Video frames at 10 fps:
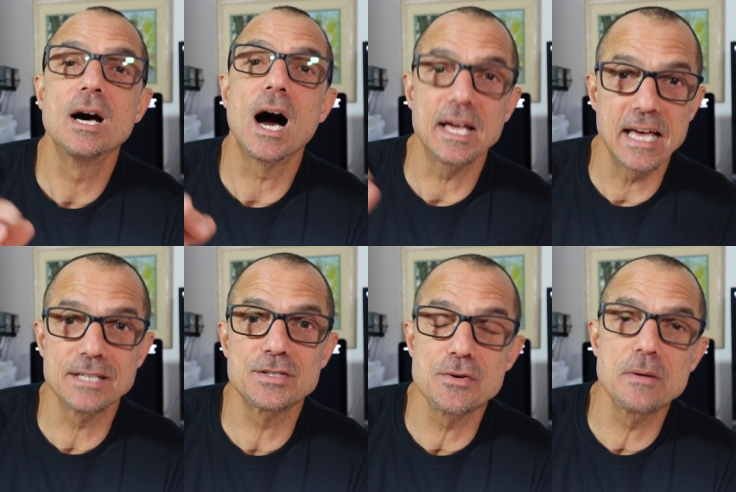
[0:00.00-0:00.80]
I
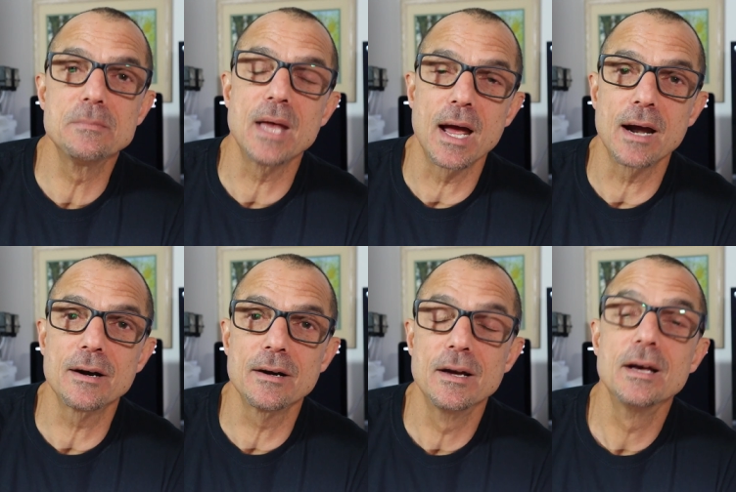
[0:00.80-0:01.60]
answer them
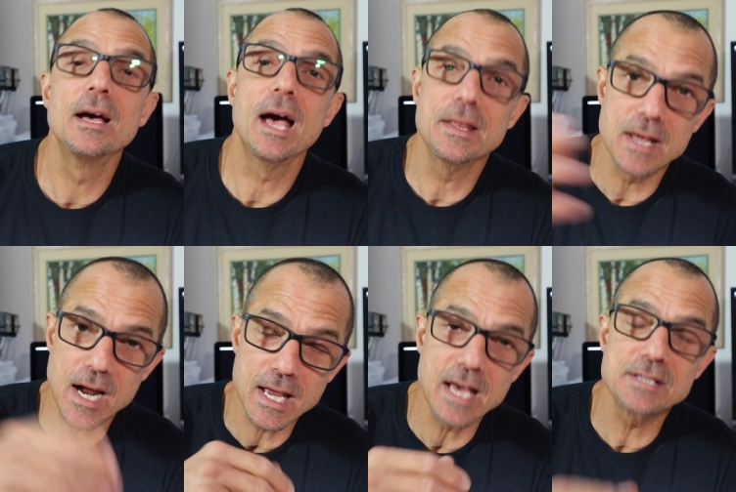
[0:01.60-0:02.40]
there. And then
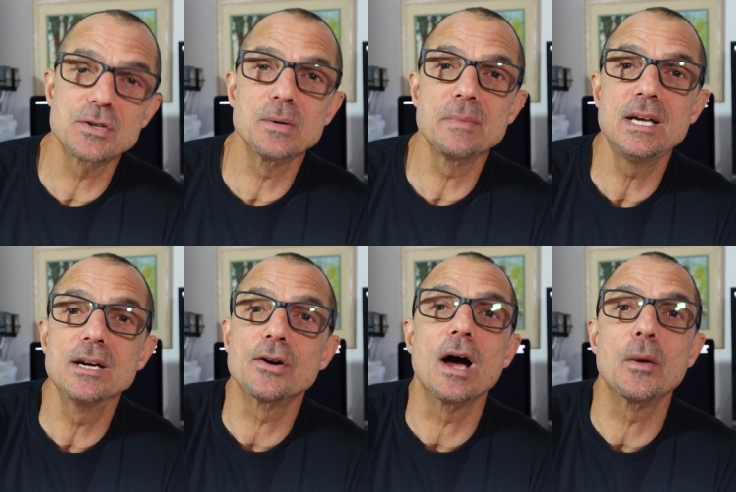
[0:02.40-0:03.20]
I answer them
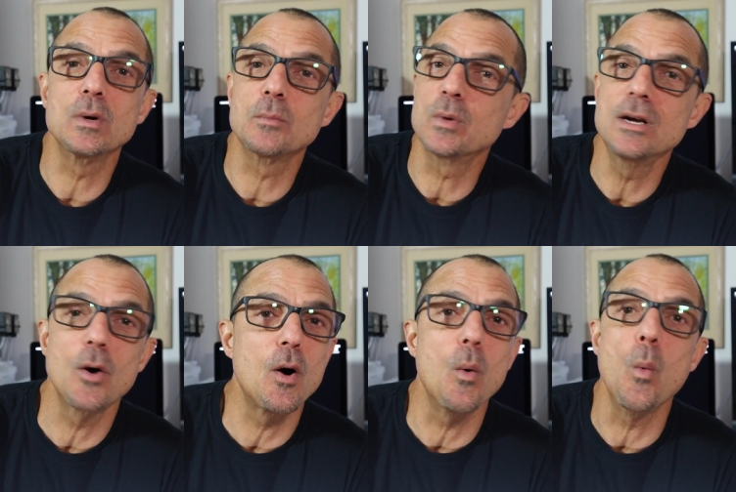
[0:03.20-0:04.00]
here on what we
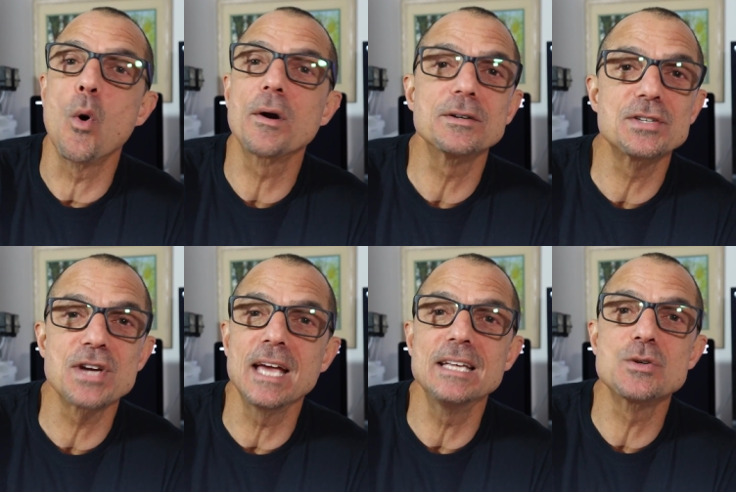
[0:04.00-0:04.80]
call Water
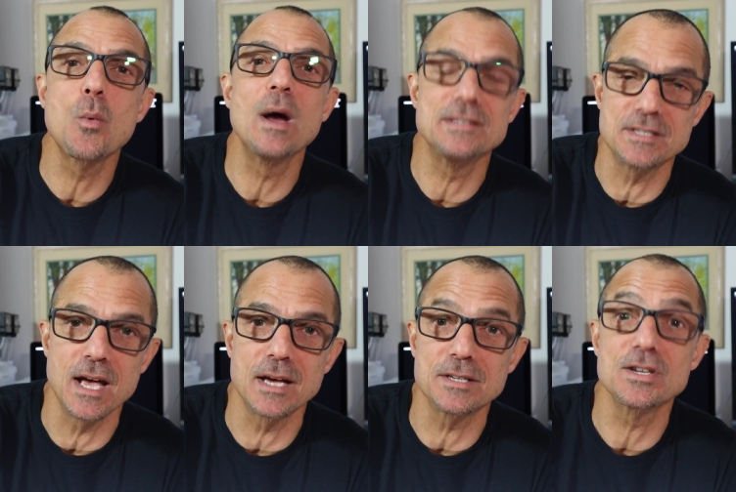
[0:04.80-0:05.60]
Change
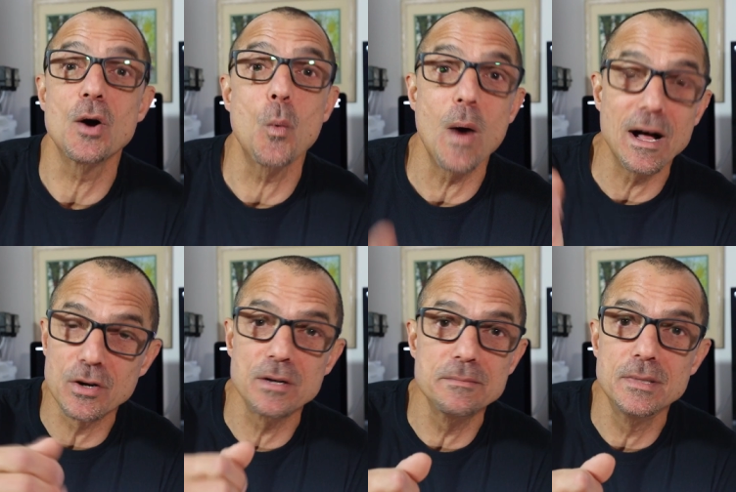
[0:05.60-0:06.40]
Wednesday. So
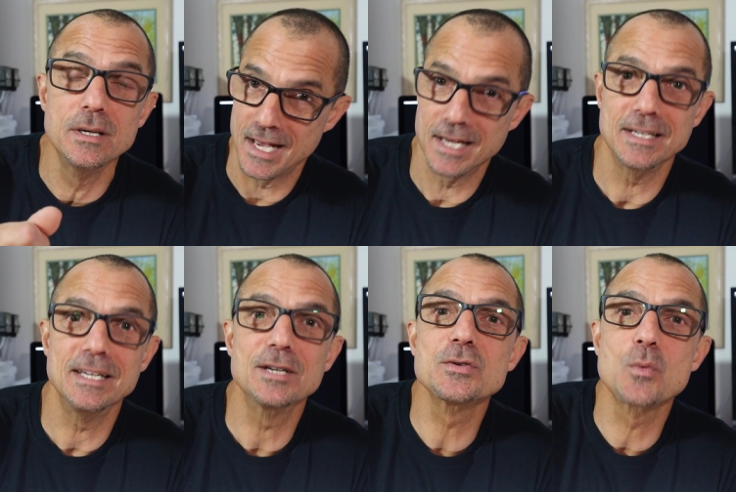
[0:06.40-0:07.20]
welcome, and
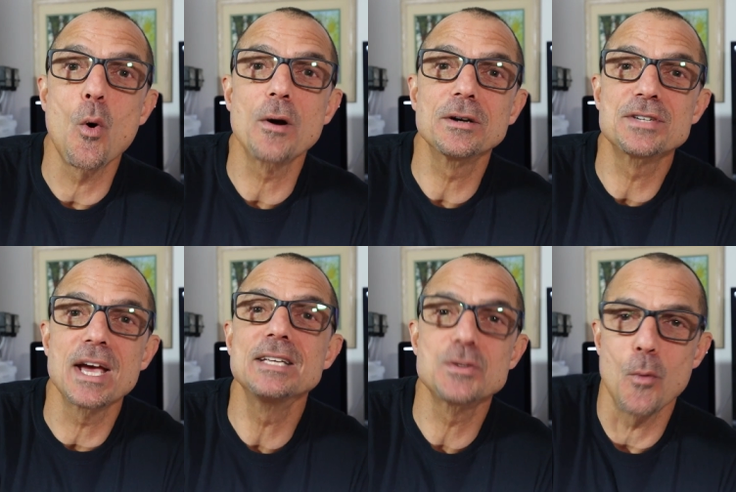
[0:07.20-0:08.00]
here's Water
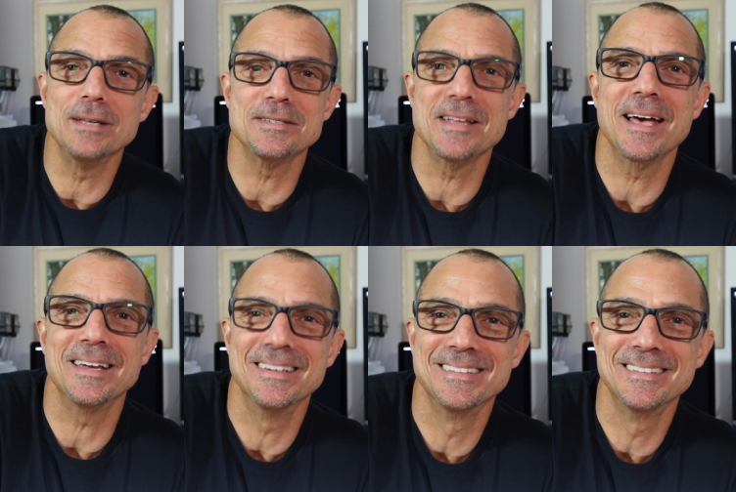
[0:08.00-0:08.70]
Change Wednesday.